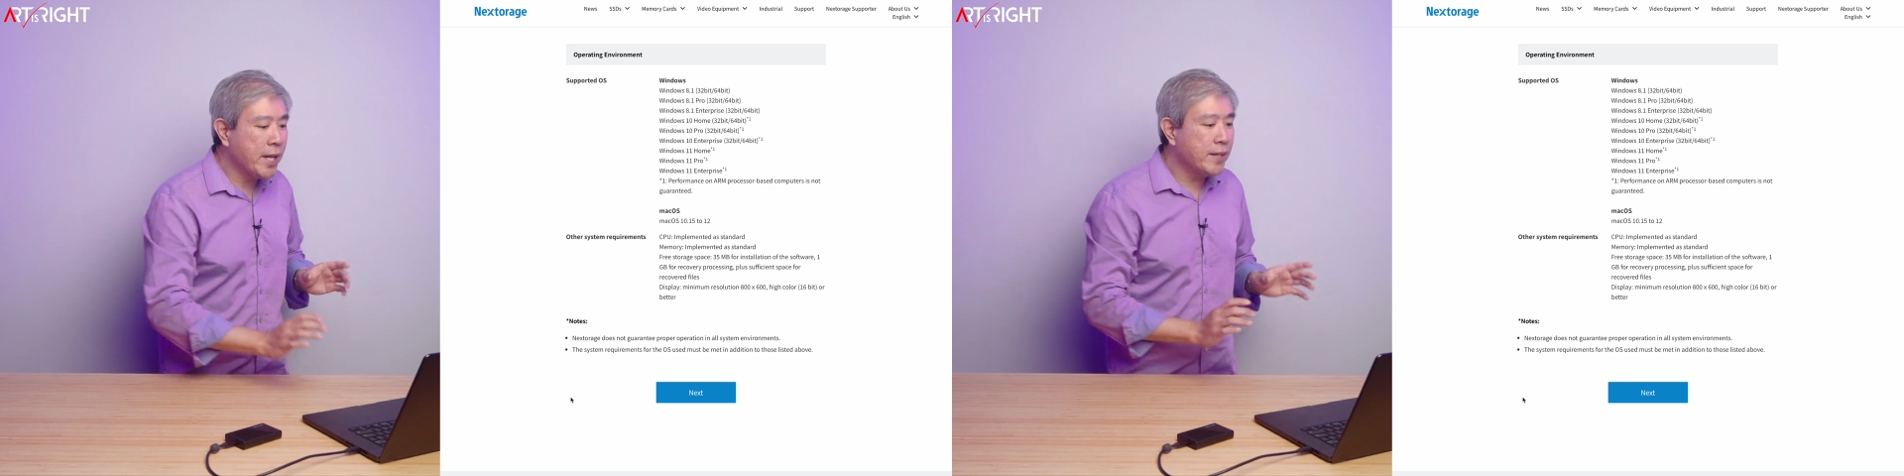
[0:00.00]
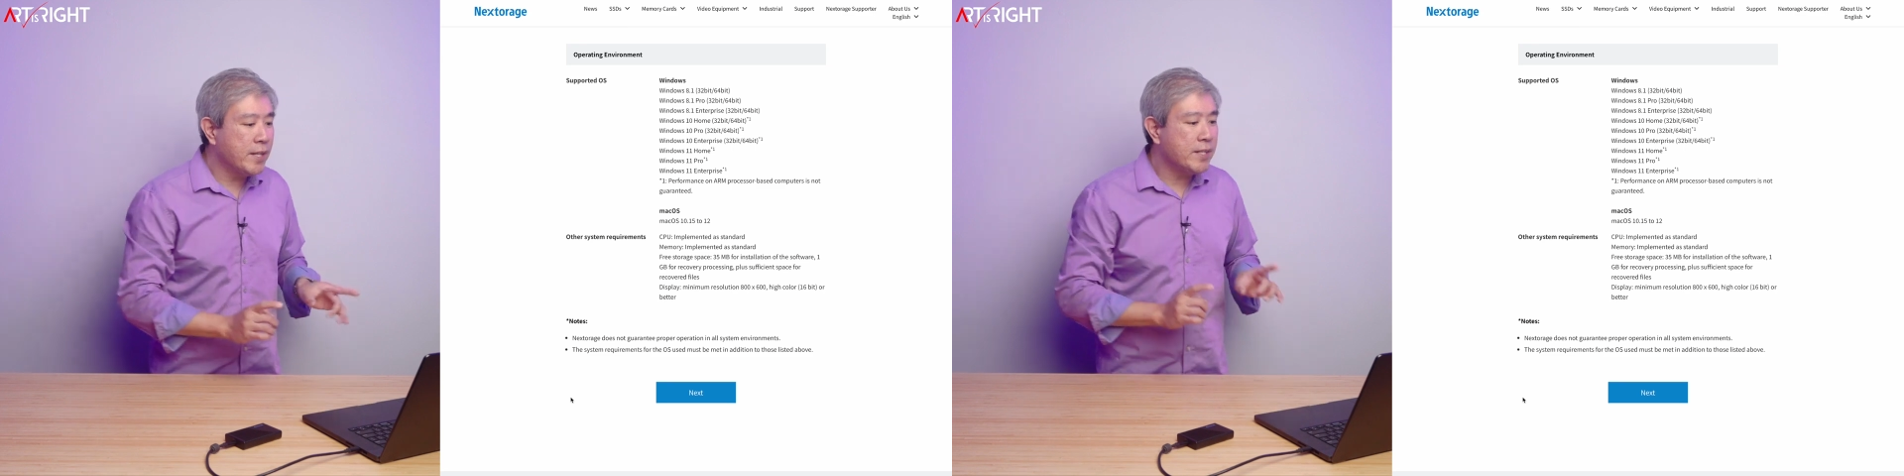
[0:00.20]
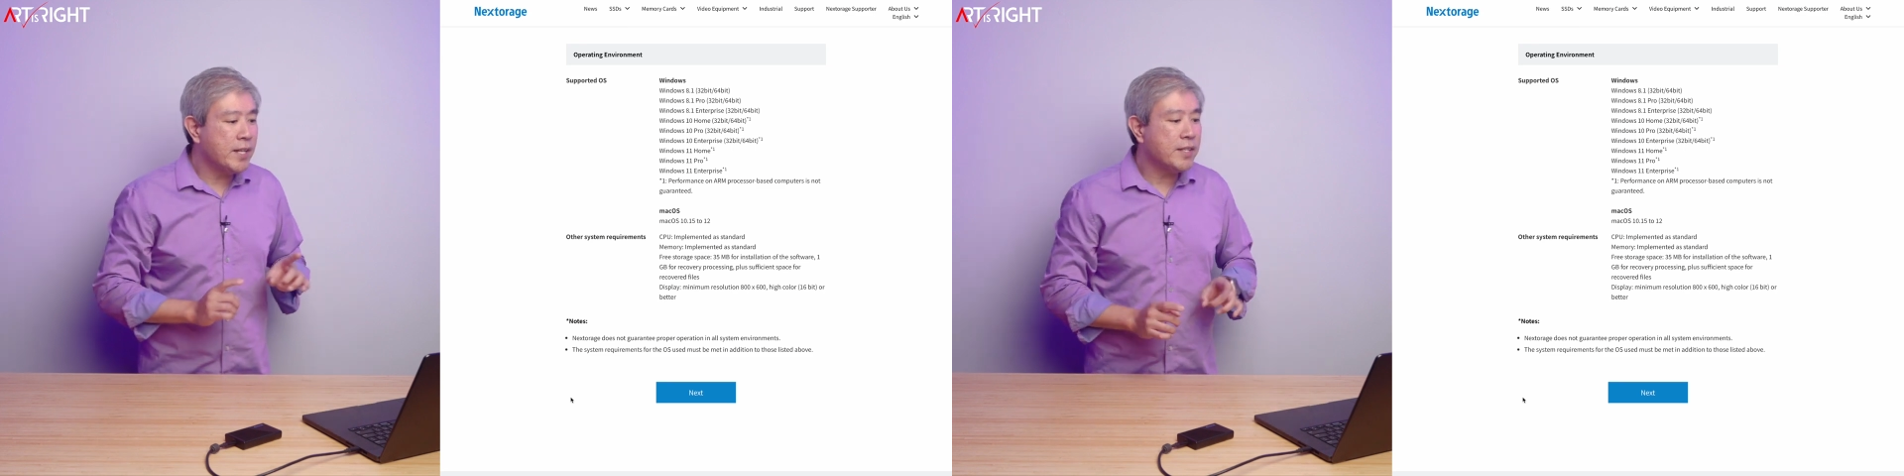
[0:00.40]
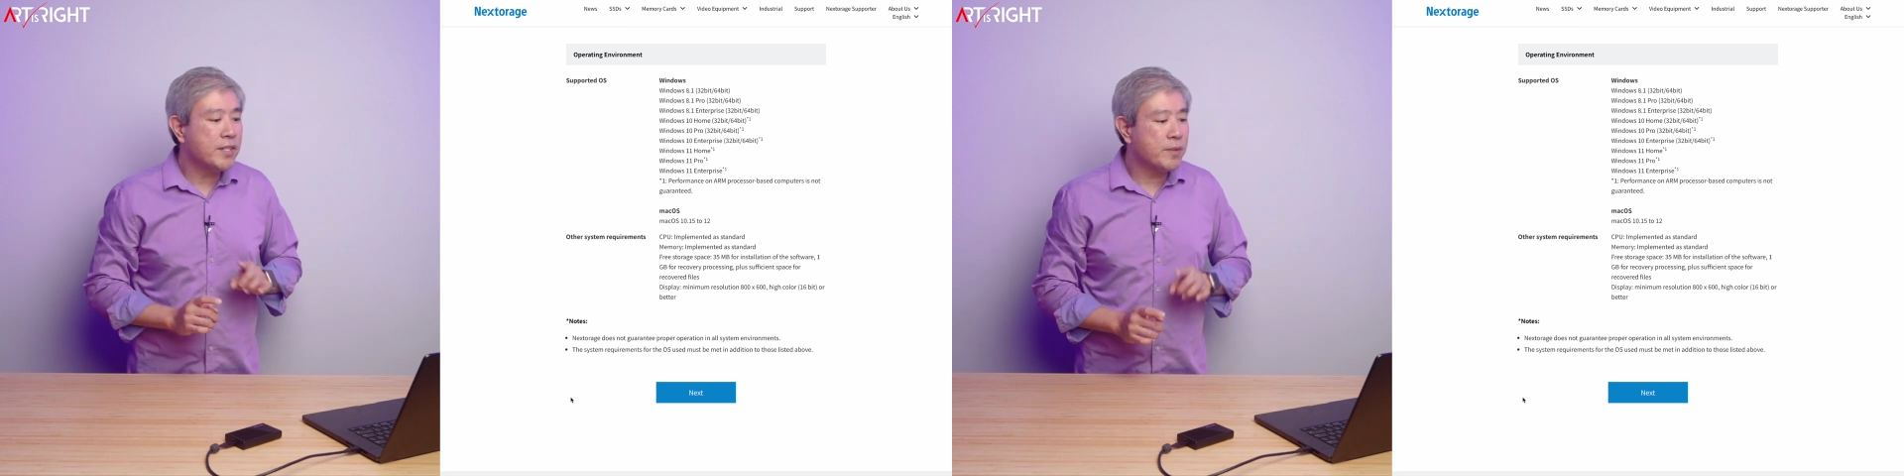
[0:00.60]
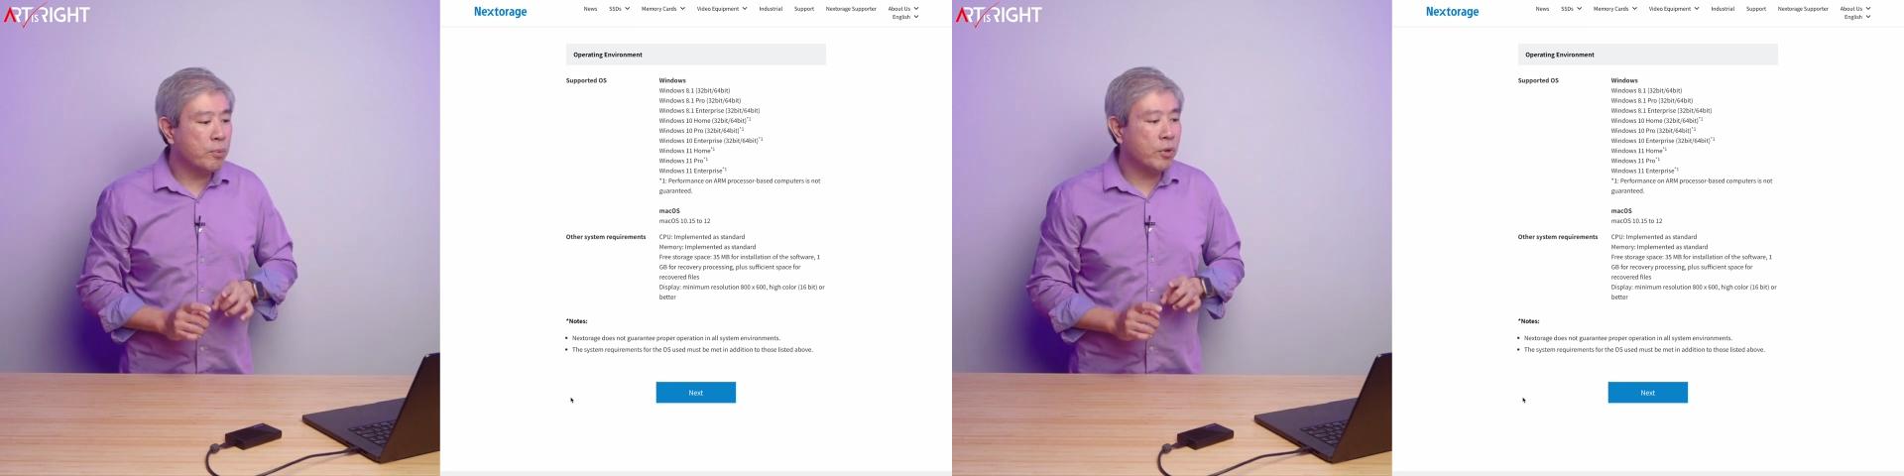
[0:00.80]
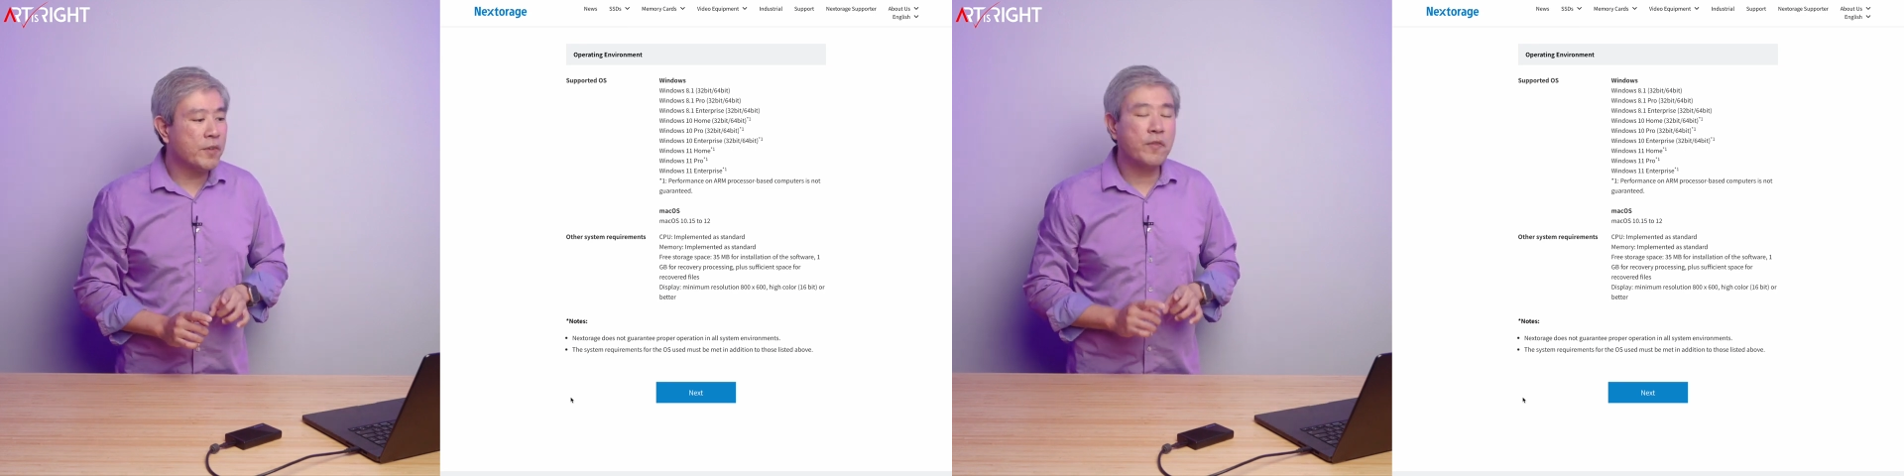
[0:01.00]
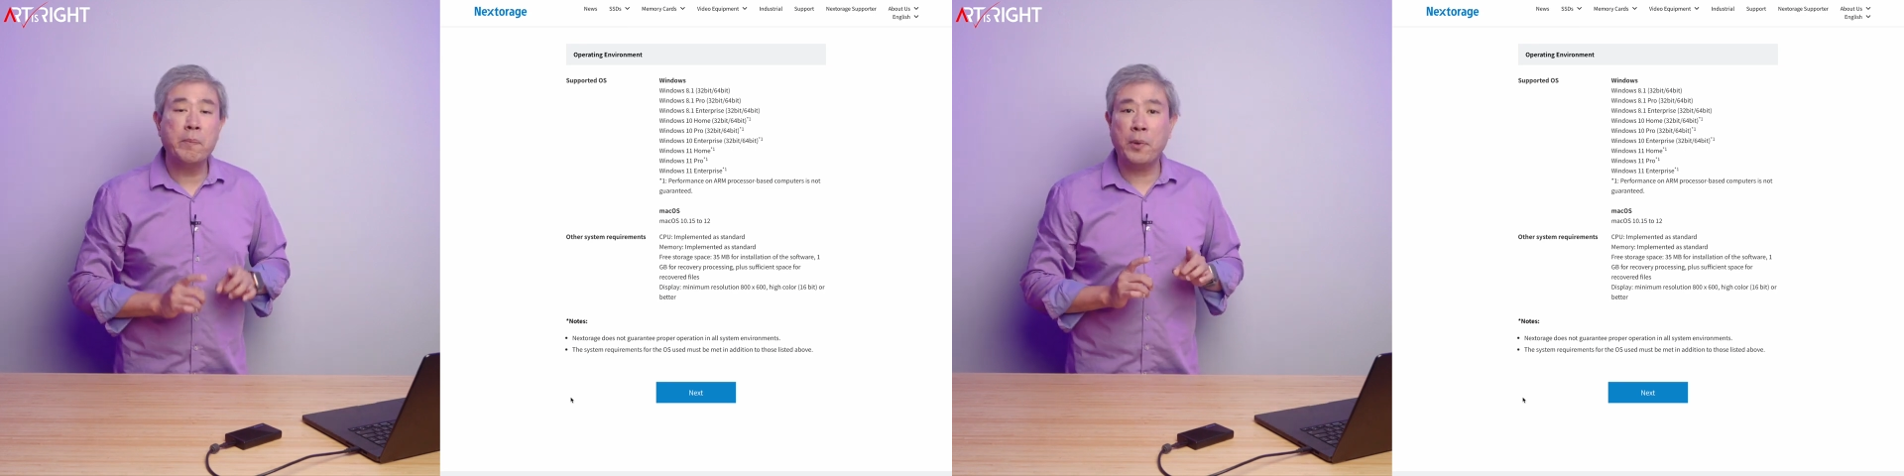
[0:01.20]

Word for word: and this has a support for